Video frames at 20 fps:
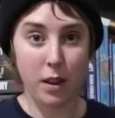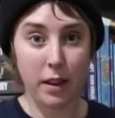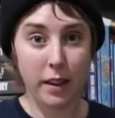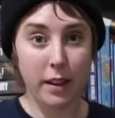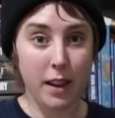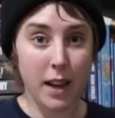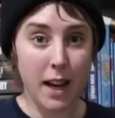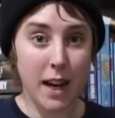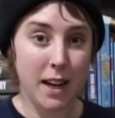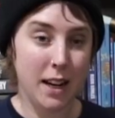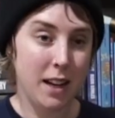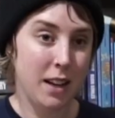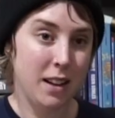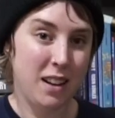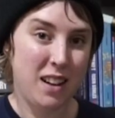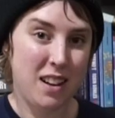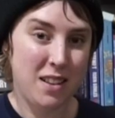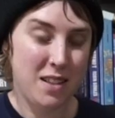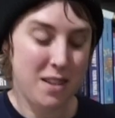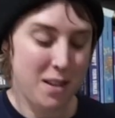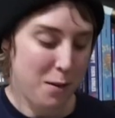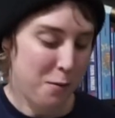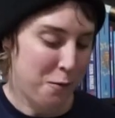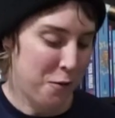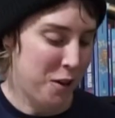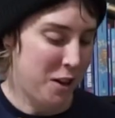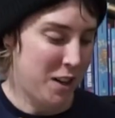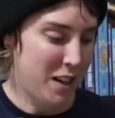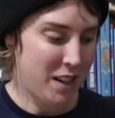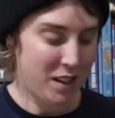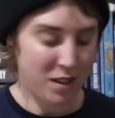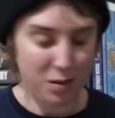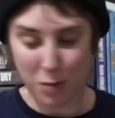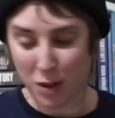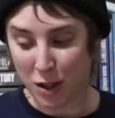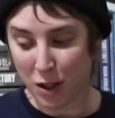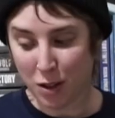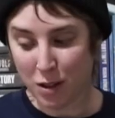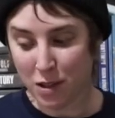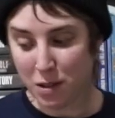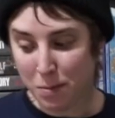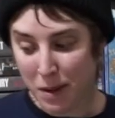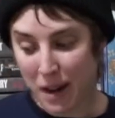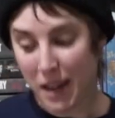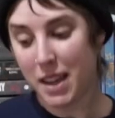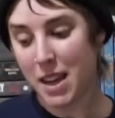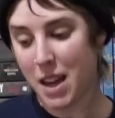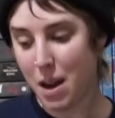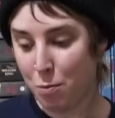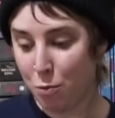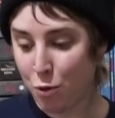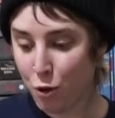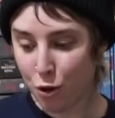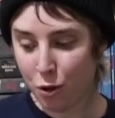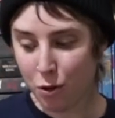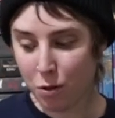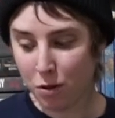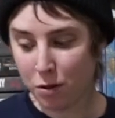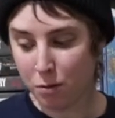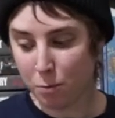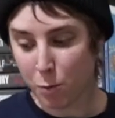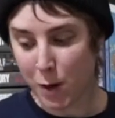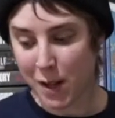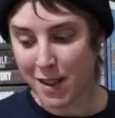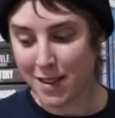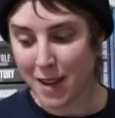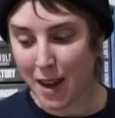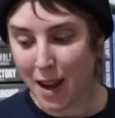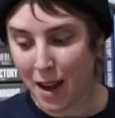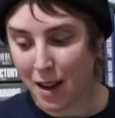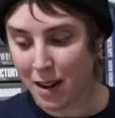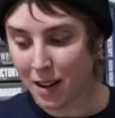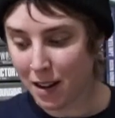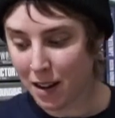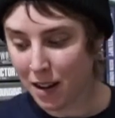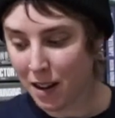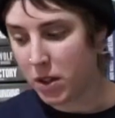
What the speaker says: The lighting is different. It's because my camera went dead.